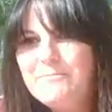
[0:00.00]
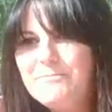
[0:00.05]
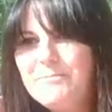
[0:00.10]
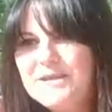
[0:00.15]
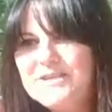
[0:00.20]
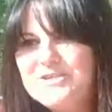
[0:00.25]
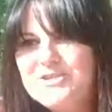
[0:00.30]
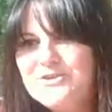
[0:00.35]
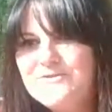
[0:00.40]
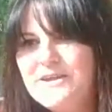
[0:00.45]

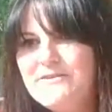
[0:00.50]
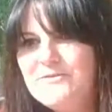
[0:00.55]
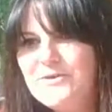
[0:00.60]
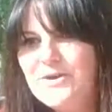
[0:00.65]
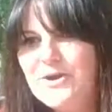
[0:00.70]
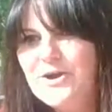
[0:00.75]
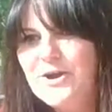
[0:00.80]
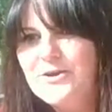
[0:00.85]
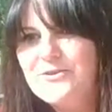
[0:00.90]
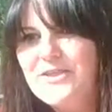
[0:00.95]
Bet you never
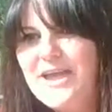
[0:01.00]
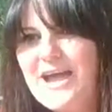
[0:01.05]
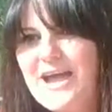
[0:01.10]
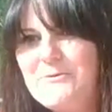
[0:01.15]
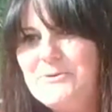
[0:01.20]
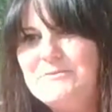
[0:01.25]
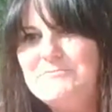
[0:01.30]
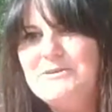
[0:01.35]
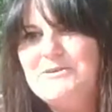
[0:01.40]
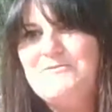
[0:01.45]
heard that
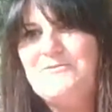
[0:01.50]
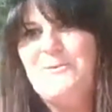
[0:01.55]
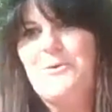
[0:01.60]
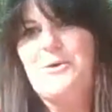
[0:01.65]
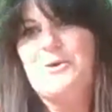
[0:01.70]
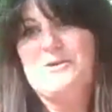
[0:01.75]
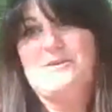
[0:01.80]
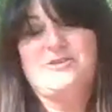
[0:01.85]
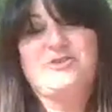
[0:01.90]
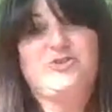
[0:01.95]
one
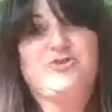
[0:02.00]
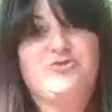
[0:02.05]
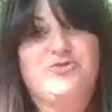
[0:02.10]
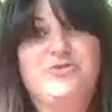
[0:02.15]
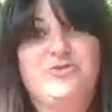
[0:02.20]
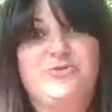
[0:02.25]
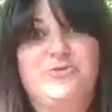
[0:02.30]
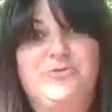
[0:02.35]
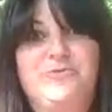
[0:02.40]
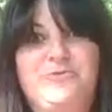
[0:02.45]
before.
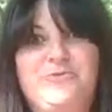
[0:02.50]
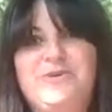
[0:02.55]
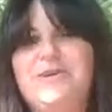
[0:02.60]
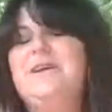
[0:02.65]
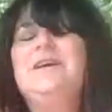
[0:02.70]
True.